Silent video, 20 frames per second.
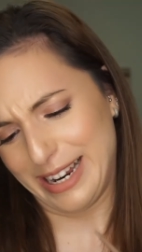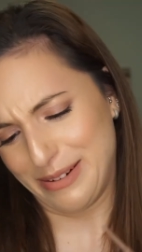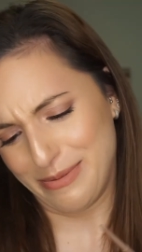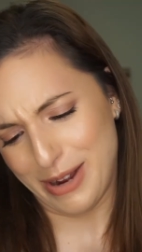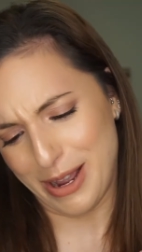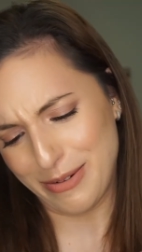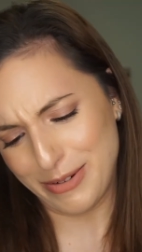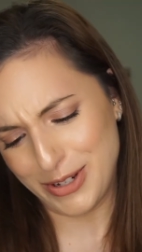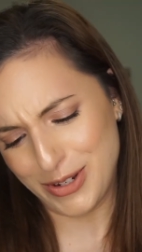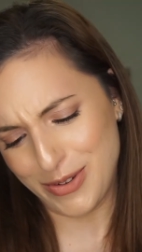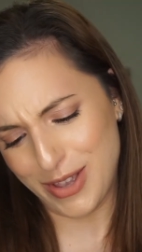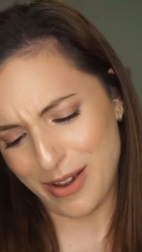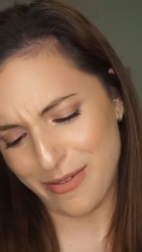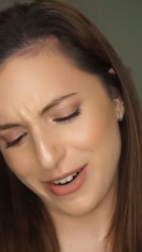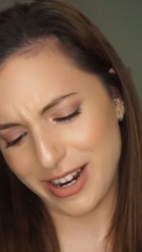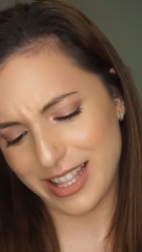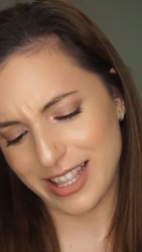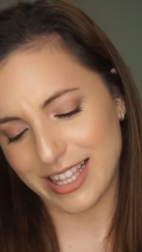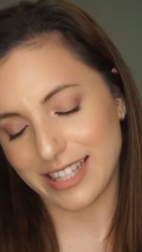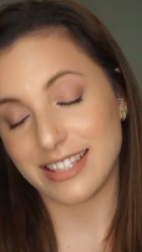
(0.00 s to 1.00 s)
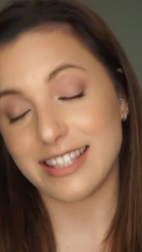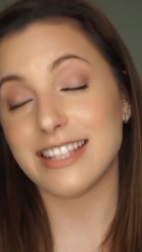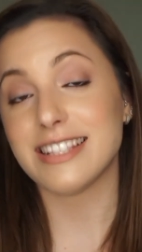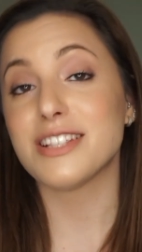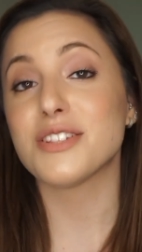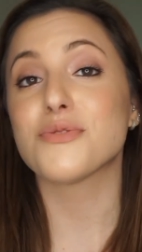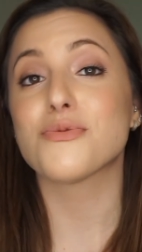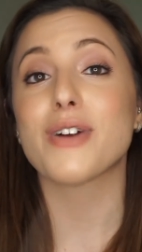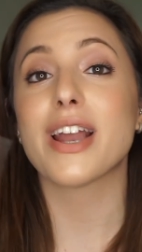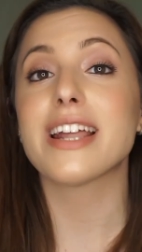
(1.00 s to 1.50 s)
Why would you get rid of this? This
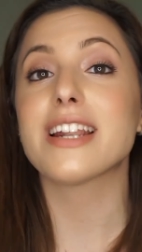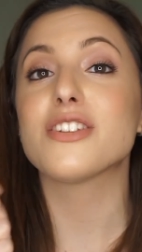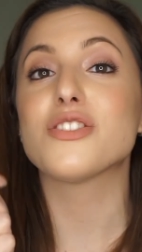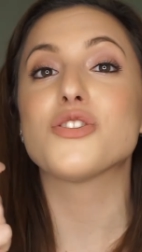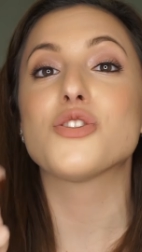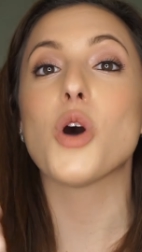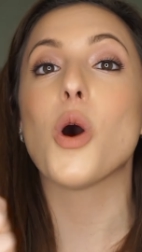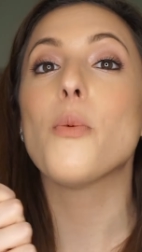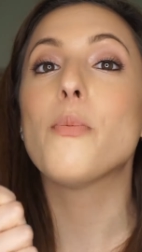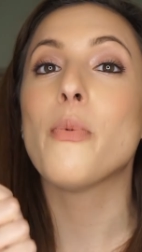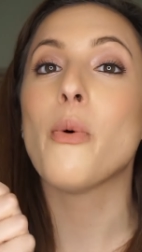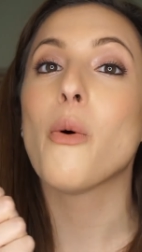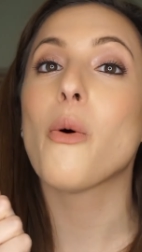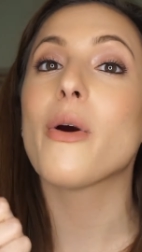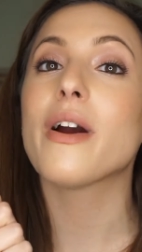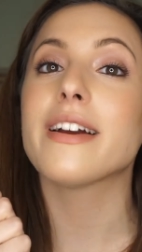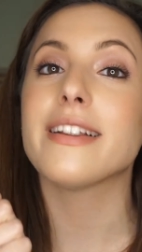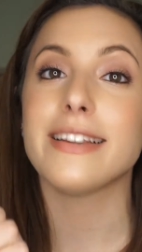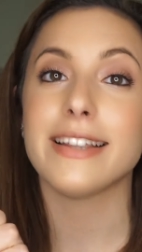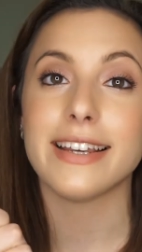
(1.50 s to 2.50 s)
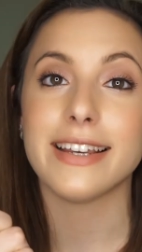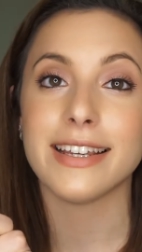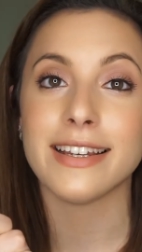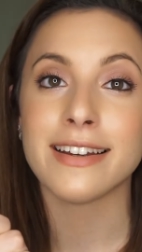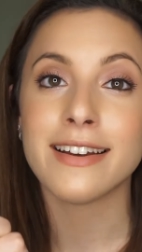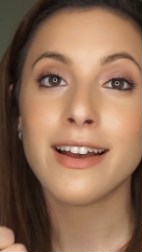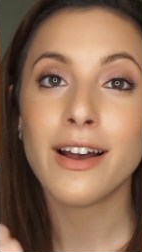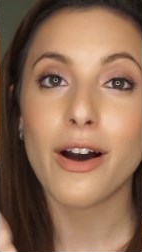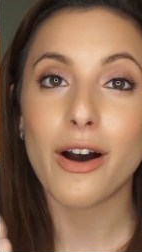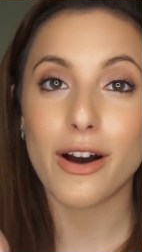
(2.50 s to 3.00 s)
is rated so poorly
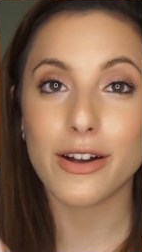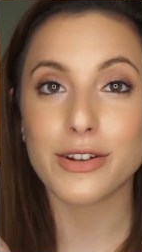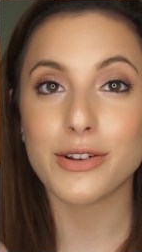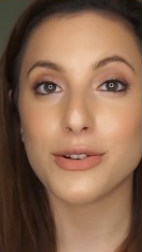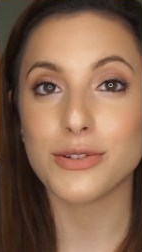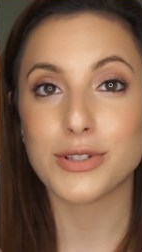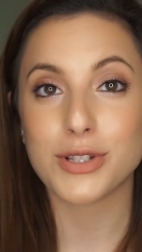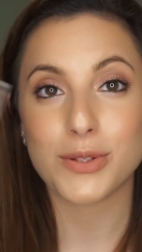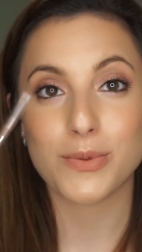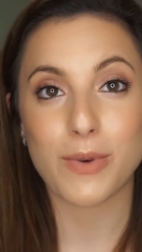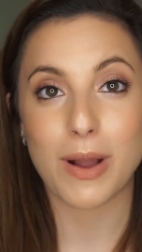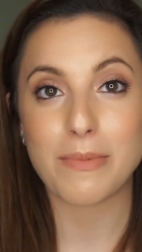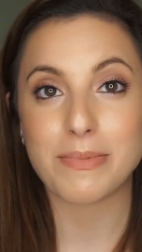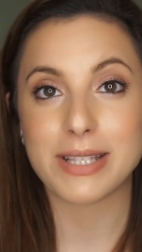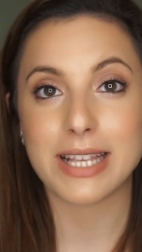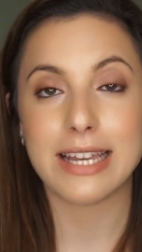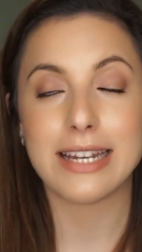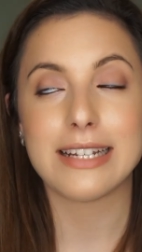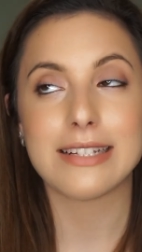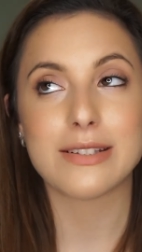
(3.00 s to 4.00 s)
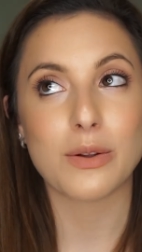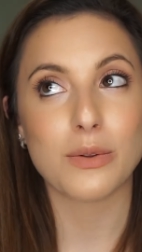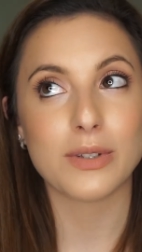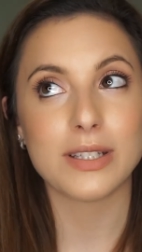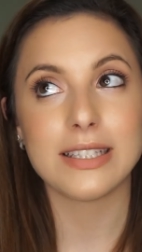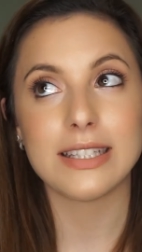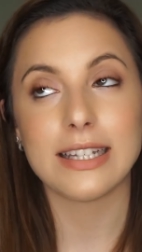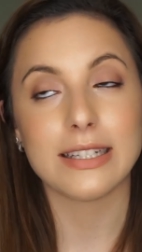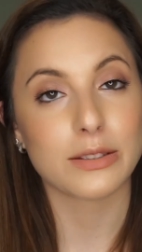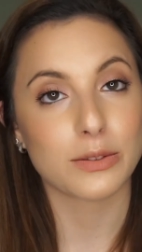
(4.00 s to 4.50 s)
on Ulta's website. It's
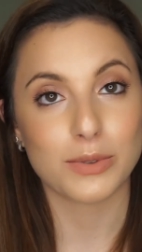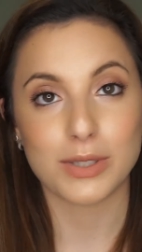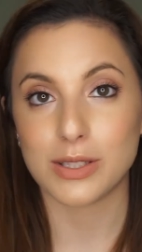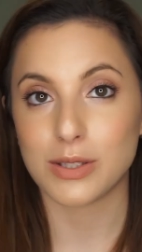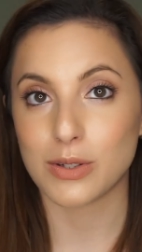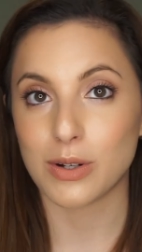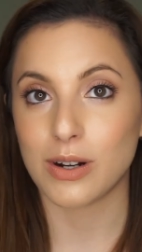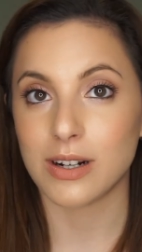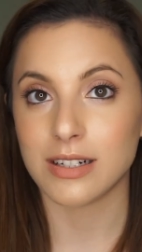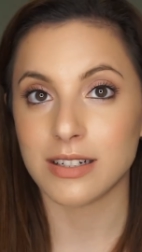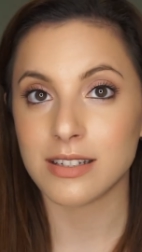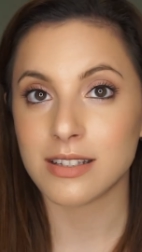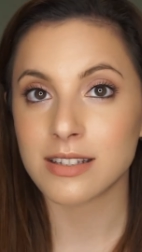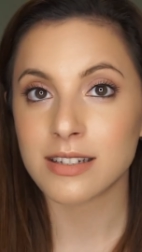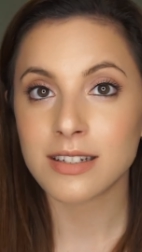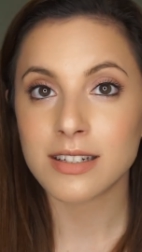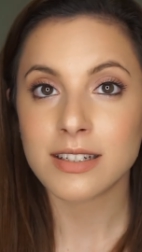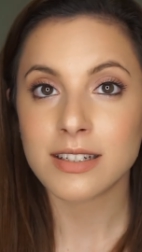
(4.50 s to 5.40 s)
only like three stars.